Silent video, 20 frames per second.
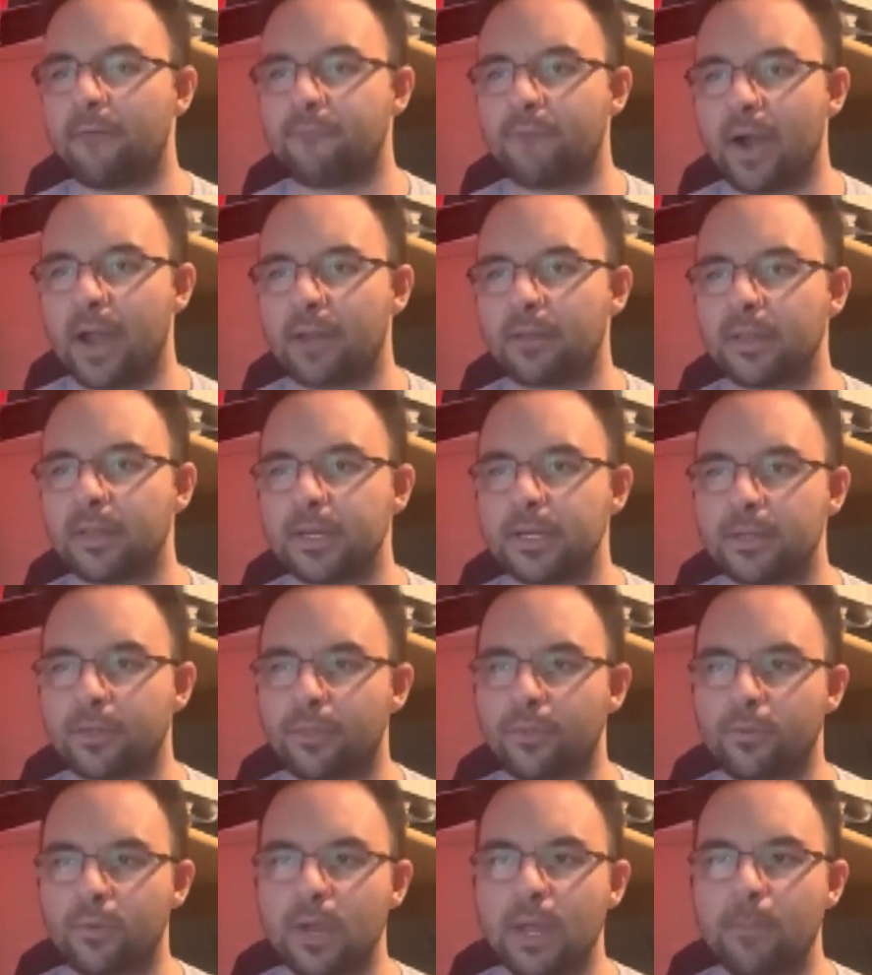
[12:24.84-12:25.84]
Finally, to
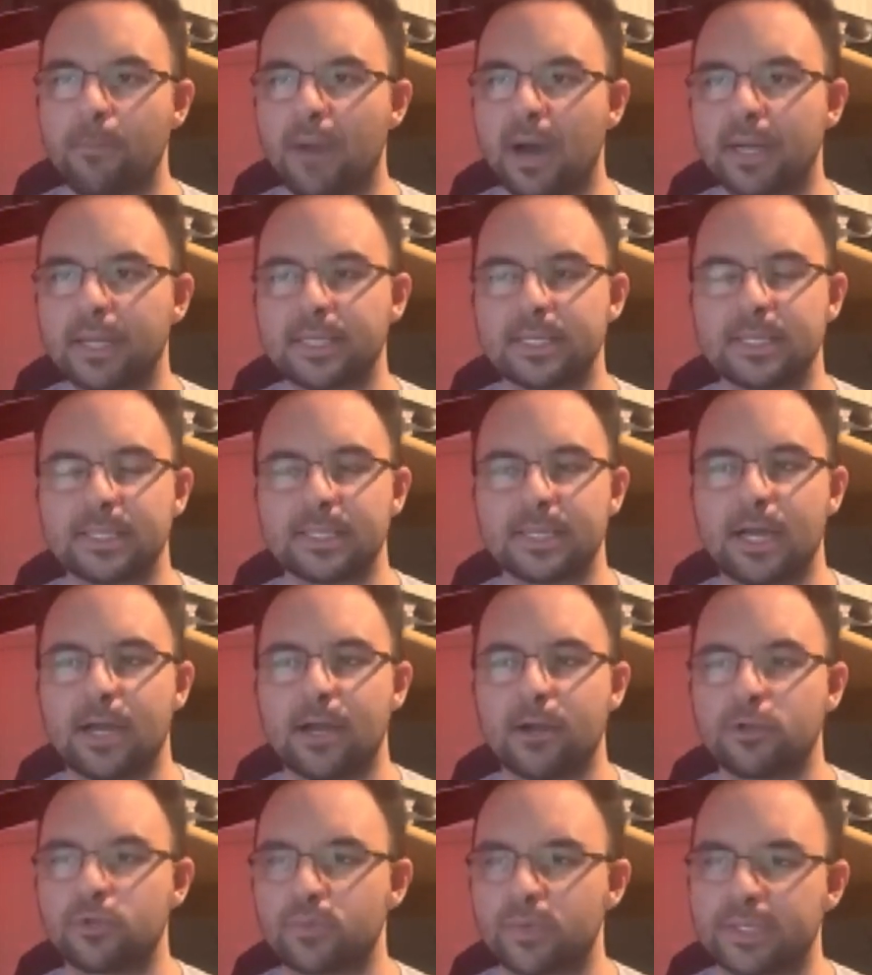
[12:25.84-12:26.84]
3, Pot of
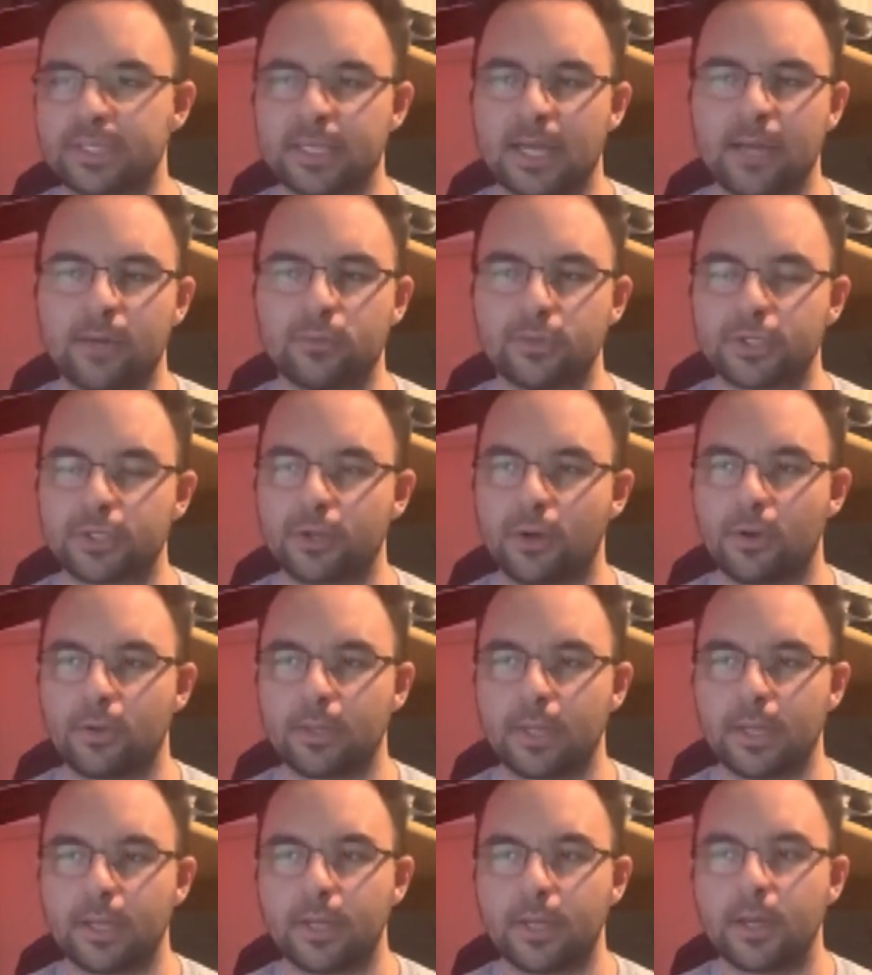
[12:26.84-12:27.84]
Desires, Recital,
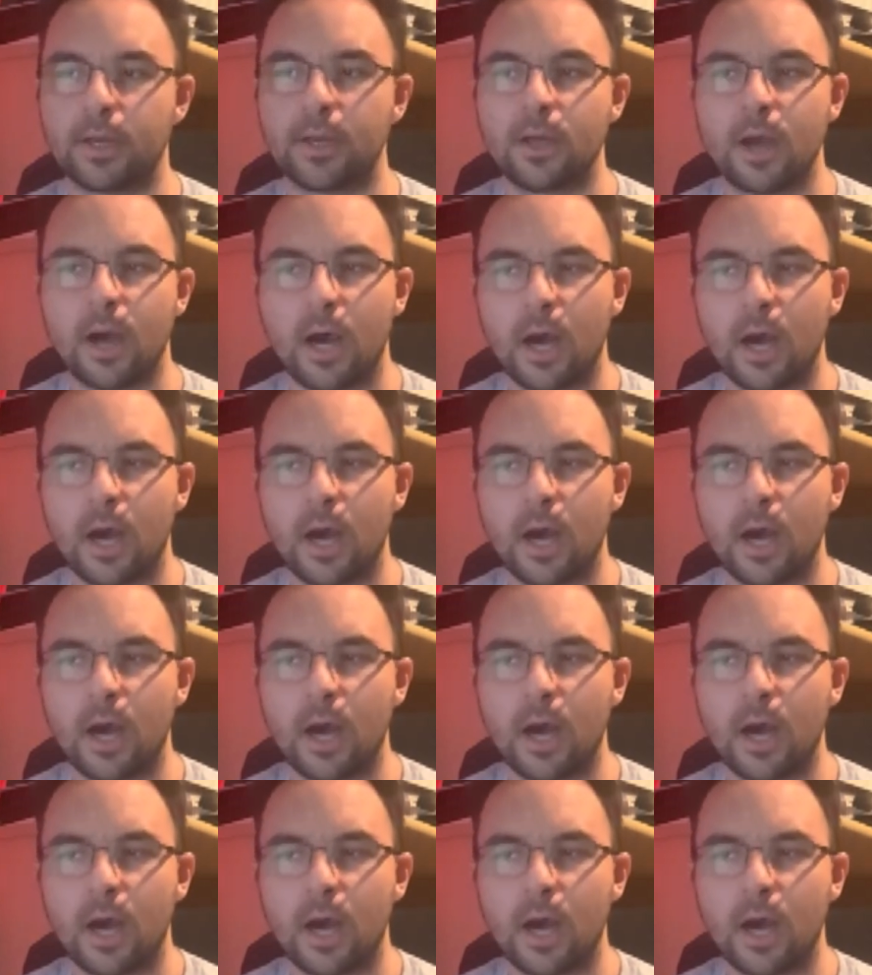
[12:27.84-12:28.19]
Starling,